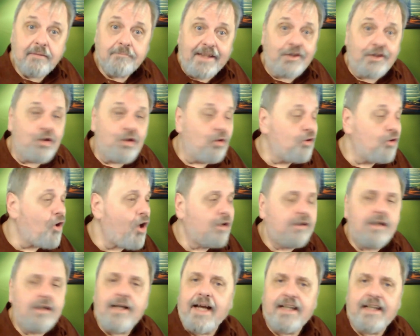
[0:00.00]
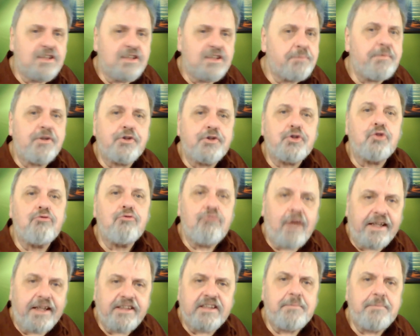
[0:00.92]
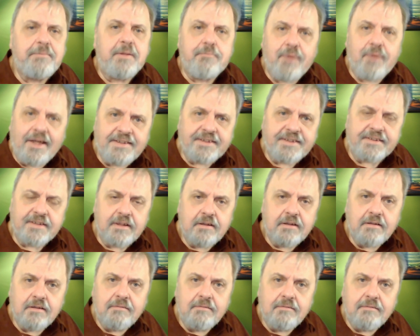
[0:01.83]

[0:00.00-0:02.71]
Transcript: It no longer had a spiritual right to be present.